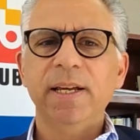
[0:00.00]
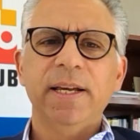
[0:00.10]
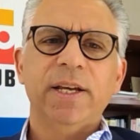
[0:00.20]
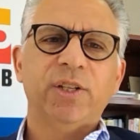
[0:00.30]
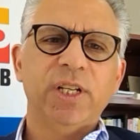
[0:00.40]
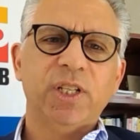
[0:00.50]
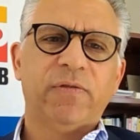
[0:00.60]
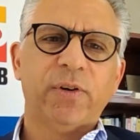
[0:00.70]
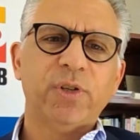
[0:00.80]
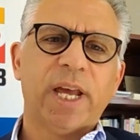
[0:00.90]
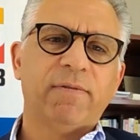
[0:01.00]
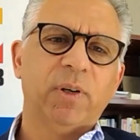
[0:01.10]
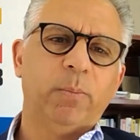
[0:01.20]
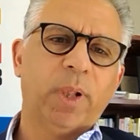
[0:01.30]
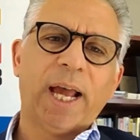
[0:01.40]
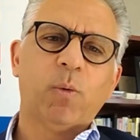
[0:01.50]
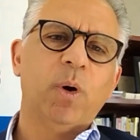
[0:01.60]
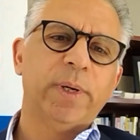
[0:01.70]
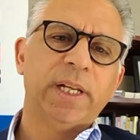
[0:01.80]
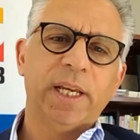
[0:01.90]
She's the first ever Black
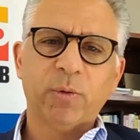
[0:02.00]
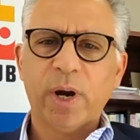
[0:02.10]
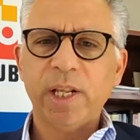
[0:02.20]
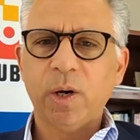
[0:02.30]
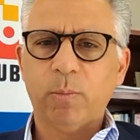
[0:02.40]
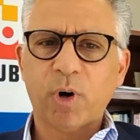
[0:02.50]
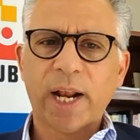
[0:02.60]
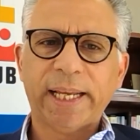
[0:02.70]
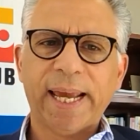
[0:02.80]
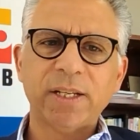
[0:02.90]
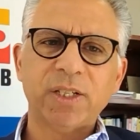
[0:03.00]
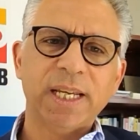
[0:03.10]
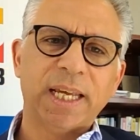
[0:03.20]
woman in radio broadcasting